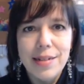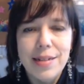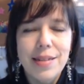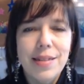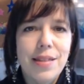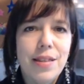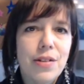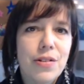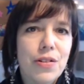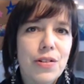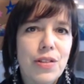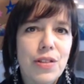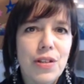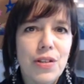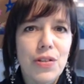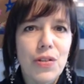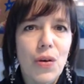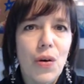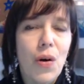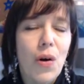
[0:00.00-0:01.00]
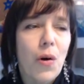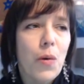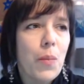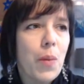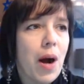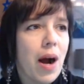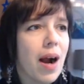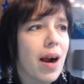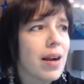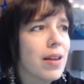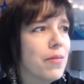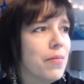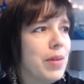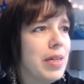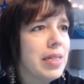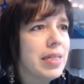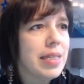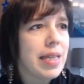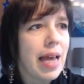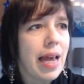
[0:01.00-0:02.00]
there's this whole part of me
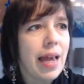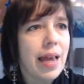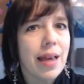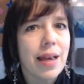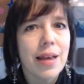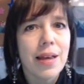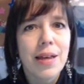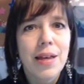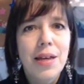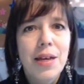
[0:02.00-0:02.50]
saying,